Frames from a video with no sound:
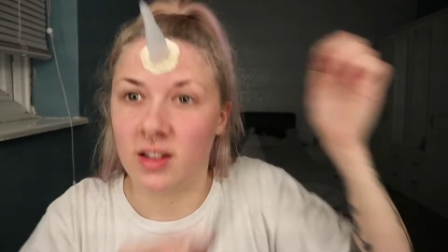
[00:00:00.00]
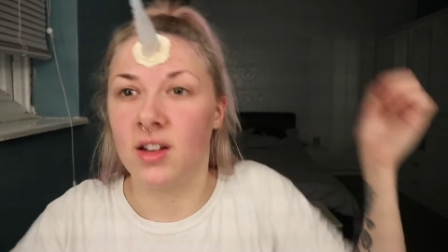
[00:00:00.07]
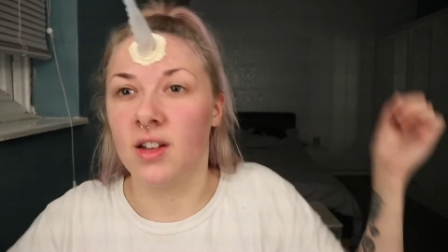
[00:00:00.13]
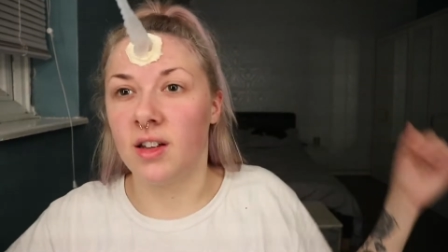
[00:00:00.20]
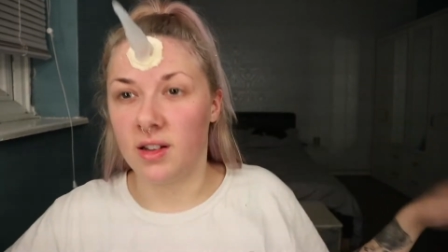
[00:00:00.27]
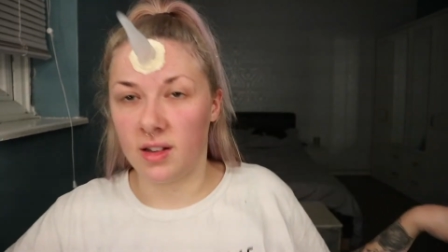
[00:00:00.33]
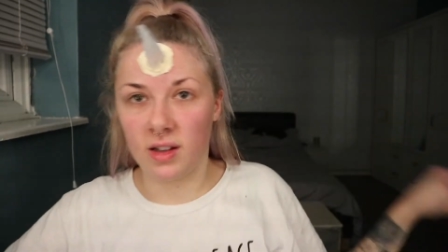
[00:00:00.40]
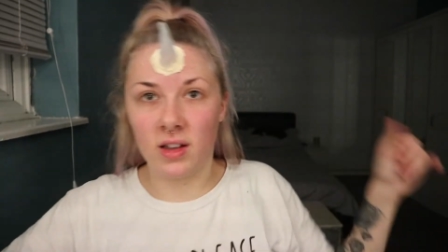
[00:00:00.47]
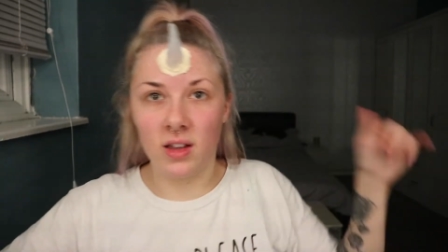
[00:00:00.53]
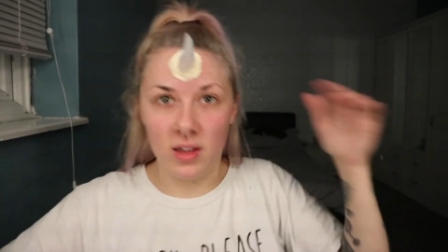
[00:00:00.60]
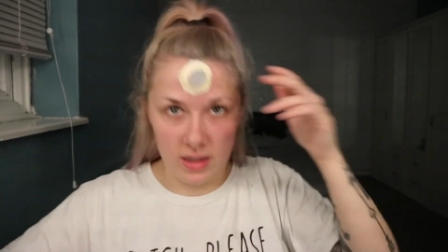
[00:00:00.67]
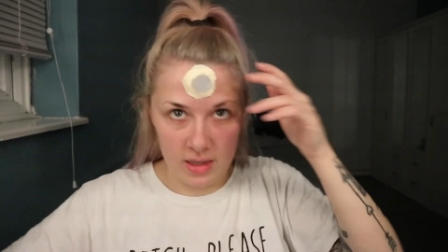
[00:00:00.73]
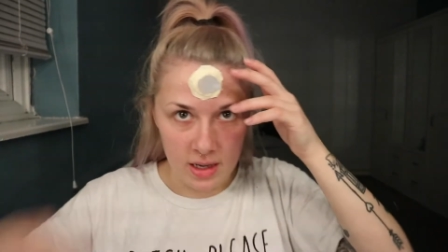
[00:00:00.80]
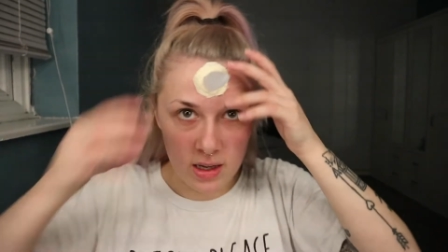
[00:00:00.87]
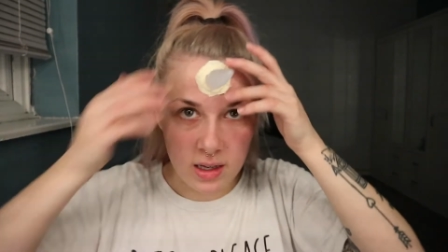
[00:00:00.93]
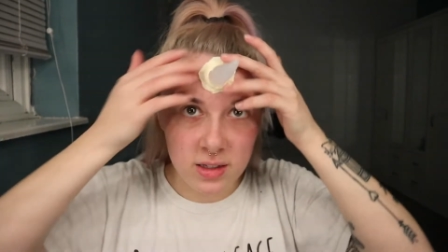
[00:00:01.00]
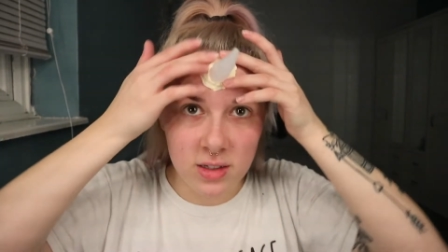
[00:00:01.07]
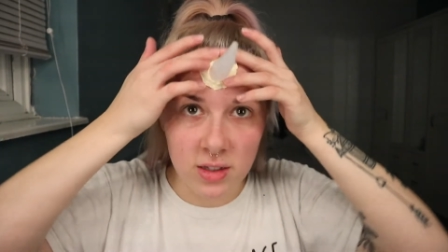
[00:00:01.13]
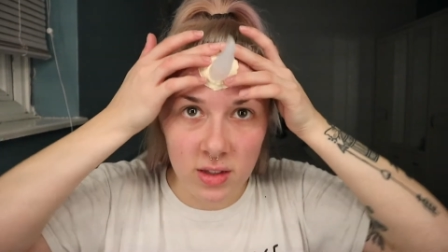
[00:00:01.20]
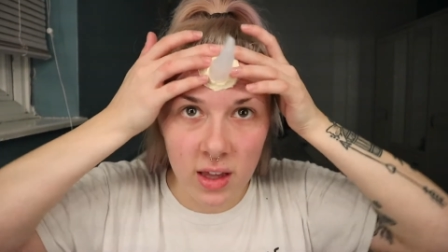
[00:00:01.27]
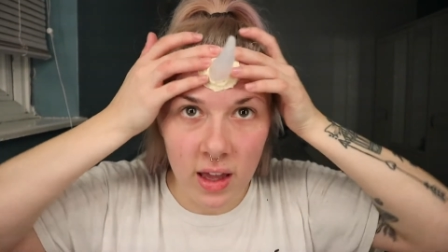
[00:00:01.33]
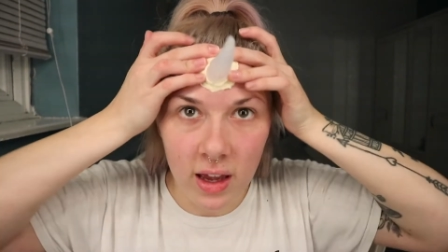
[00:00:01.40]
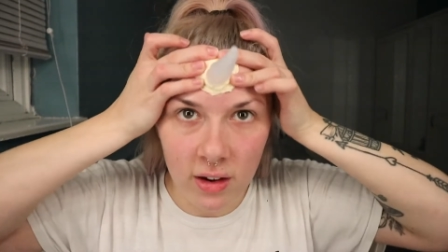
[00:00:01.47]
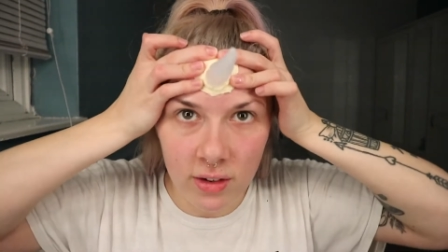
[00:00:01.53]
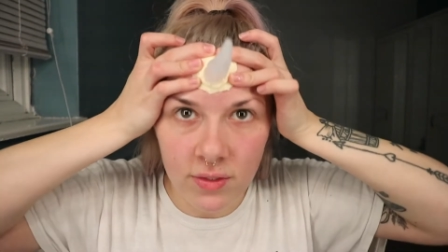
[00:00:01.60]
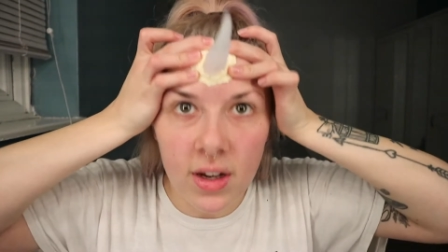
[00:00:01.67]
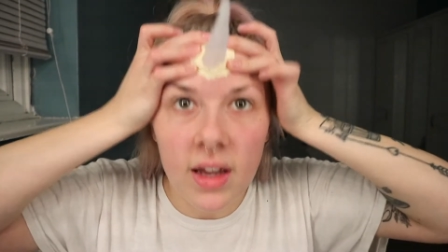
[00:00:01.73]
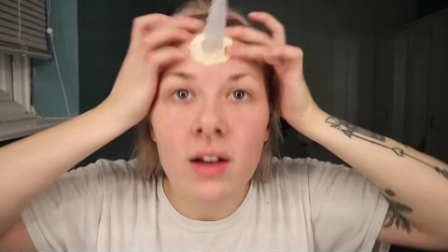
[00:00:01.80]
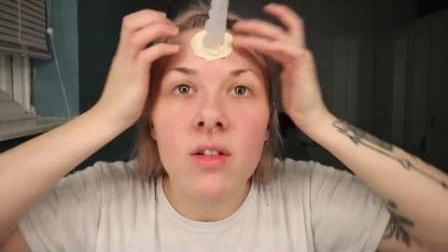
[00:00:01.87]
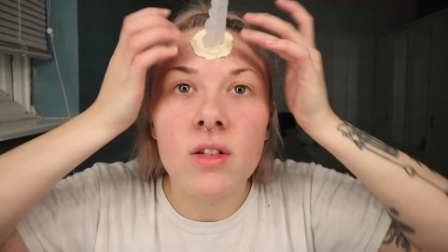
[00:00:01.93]
Like, so there, I've
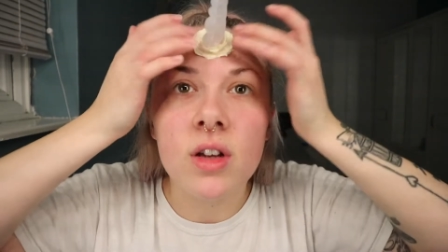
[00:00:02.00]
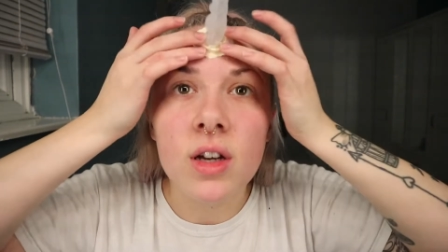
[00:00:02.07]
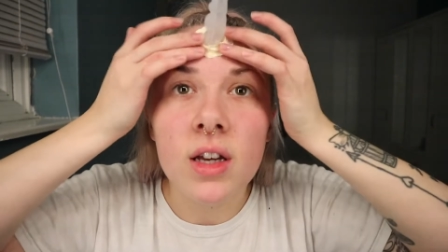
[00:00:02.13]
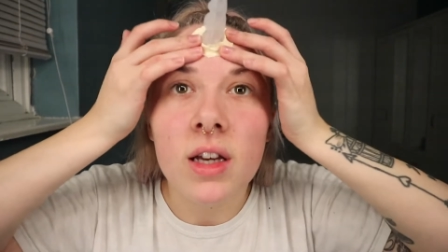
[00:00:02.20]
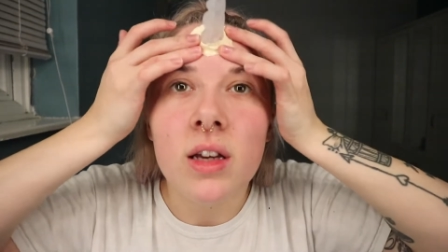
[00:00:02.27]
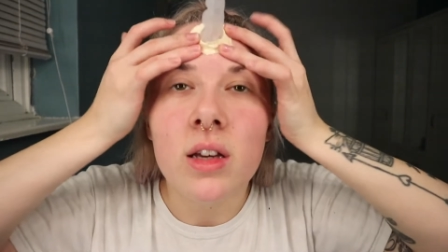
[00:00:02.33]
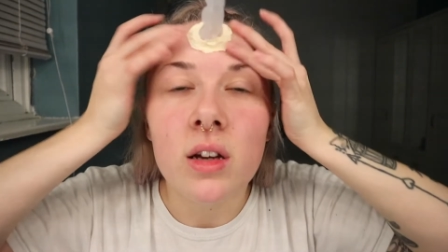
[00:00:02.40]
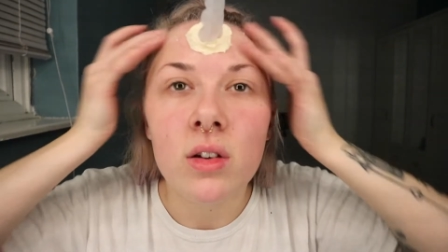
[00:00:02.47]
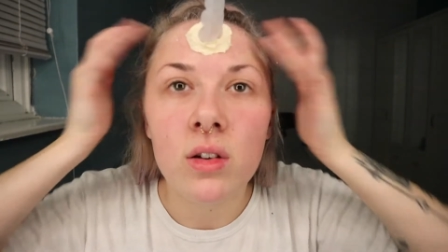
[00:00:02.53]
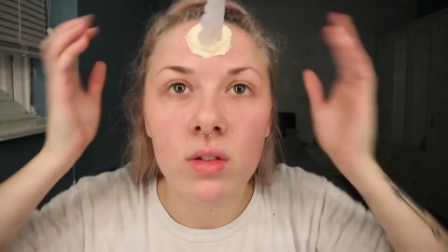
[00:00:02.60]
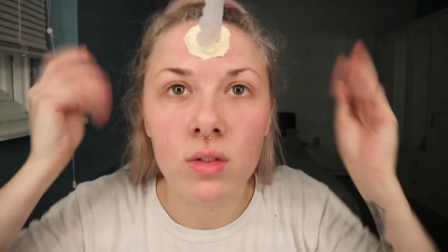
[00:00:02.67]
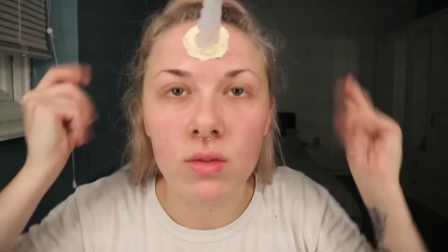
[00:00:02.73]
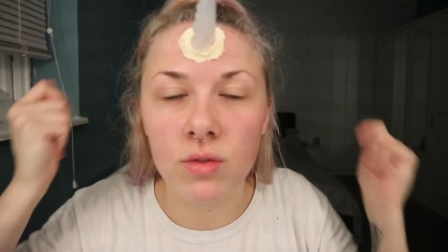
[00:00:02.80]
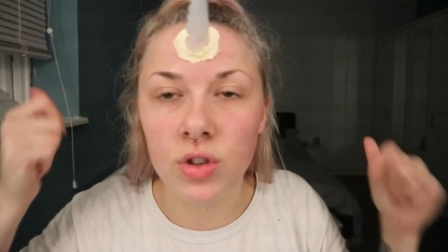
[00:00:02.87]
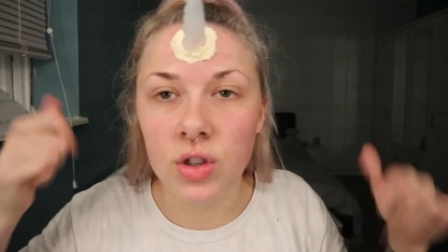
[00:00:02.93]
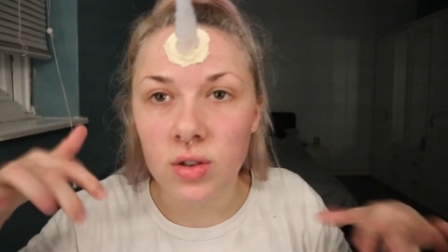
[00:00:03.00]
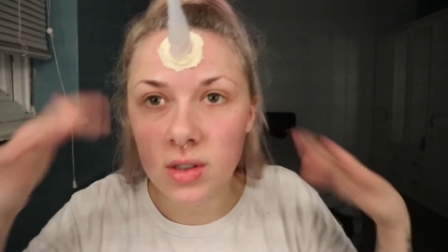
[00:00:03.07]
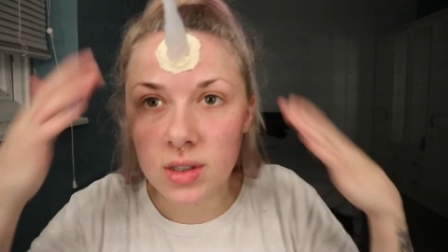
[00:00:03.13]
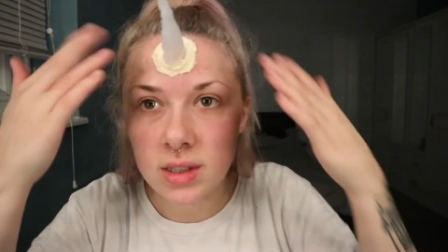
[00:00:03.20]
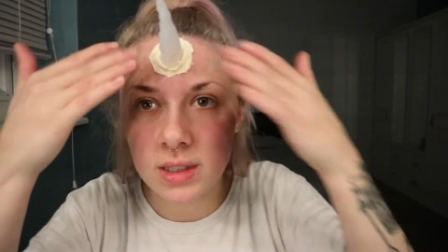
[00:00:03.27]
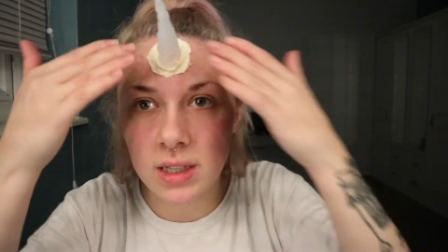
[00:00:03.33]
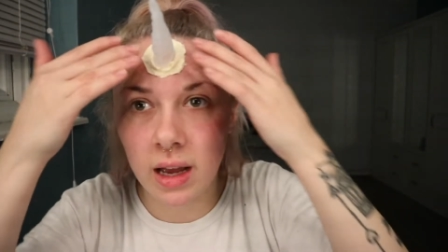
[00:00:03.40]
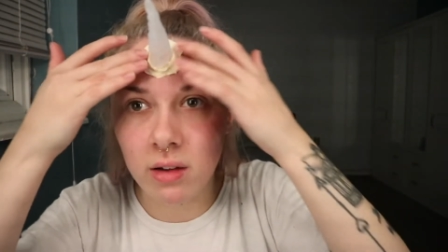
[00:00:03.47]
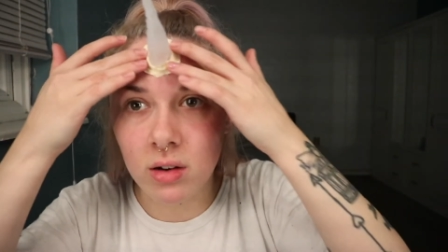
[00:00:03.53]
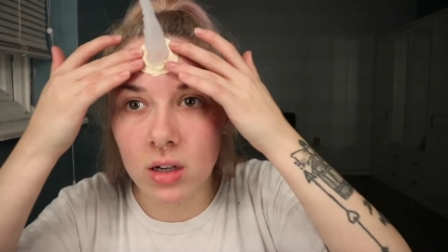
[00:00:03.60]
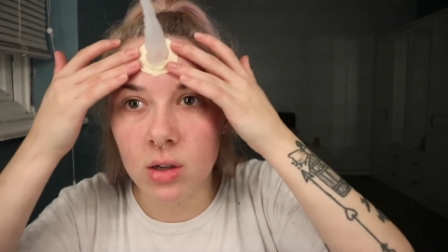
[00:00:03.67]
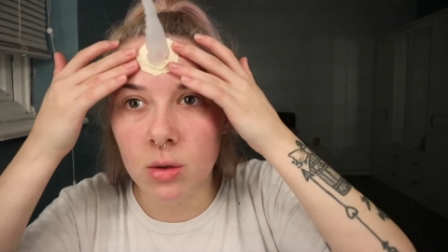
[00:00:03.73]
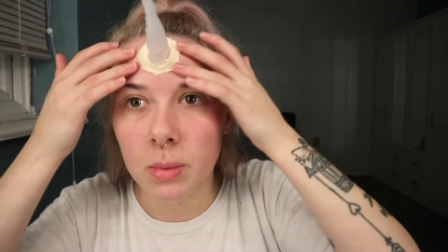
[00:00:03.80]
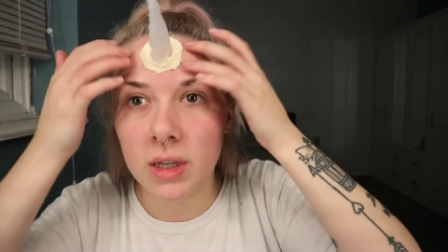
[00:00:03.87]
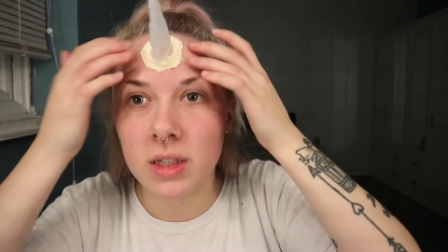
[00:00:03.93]
now like reduced it down a
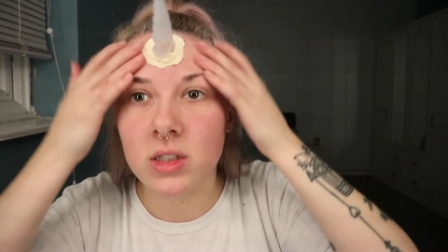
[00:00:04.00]
little bit.